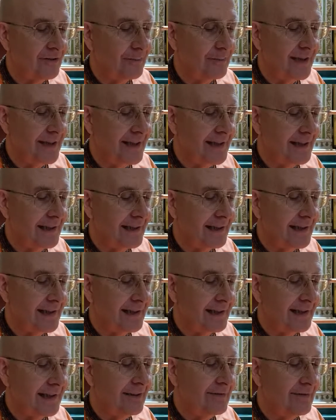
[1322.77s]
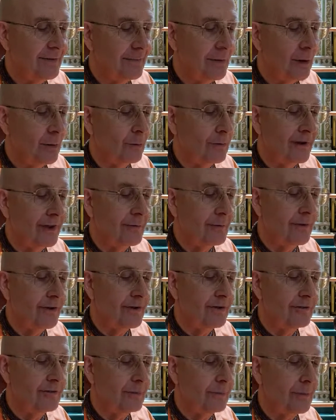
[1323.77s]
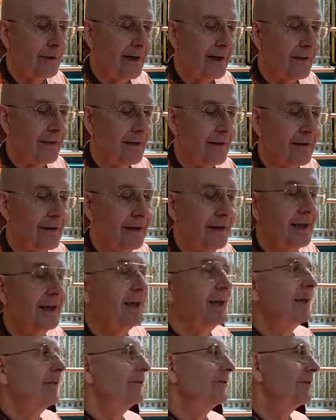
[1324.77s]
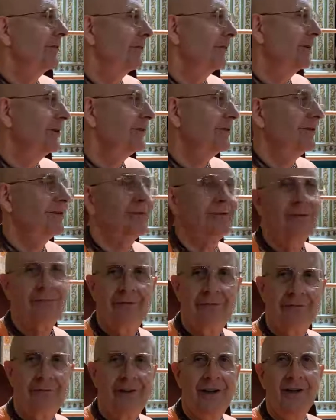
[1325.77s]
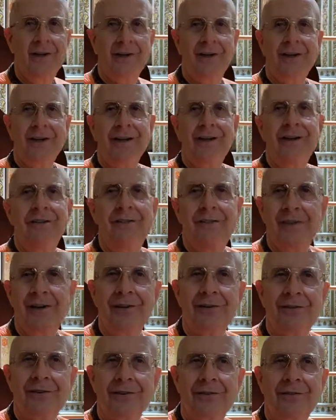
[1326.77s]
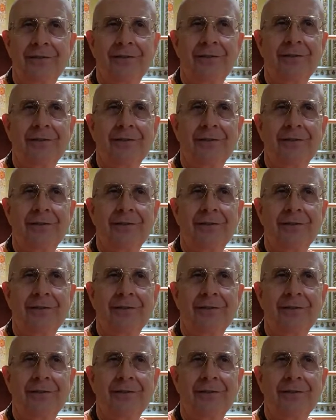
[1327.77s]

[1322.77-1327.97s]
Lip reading: immediately and leave him only with his breath." So this very offensive